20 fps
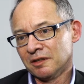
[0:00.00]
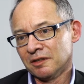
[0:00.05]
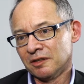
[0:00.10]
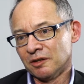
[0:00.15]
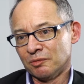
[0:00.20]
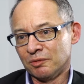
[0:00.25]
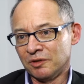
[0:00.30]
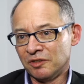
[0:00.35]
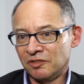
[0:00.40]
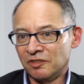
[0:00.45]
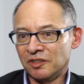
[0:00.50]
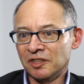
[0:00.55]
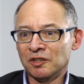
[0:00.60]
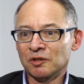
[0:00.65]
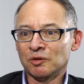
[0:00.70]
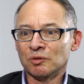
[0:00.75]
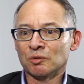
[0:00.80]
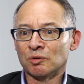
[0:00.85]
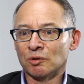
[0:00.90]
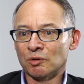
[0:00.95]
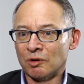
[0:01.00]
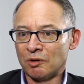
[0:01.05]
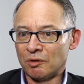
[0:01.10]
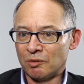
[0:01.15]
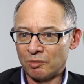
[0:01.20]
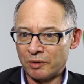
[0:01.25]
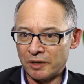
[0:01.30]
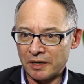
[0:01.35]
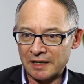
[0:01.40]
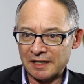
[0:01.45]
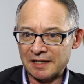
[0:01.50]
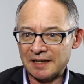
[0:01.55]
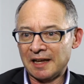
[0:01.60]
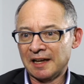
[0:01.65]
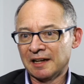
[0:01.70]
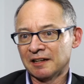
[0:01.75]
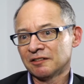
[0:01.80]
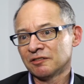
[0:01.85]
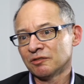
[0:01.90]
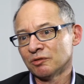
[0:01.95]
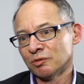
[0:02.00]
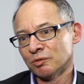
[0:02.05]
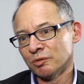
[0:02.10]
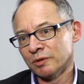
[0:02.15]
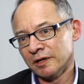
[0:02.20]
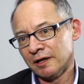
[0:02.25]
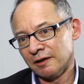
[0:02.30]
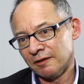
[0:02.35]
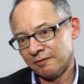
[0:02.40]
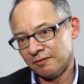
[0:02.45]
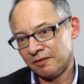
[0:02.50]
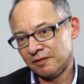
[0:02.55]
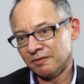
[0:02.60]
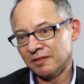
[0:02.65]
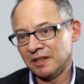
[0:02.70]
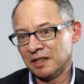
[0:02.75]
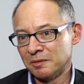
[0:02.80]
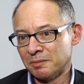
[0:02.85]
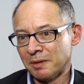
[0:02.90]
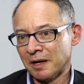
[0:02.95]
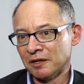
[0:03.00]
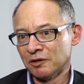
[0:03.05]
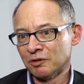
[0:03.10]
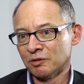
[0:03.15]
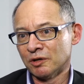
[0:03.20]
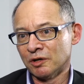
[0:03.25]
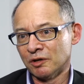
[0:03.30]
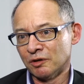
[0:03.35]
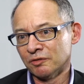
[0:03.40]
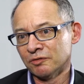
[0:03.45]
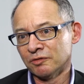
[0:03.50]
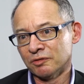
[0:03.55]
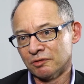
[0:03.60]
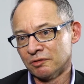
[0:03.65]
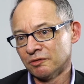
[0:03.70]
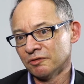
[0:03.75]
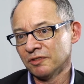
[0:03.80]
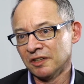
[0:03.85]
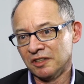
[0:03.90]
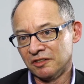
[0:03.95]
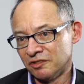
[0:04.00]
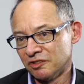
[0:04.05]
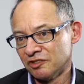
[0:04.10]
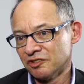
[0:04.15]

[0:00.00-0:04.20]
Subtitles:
that we see you or we connect or we have to think about your health or if things are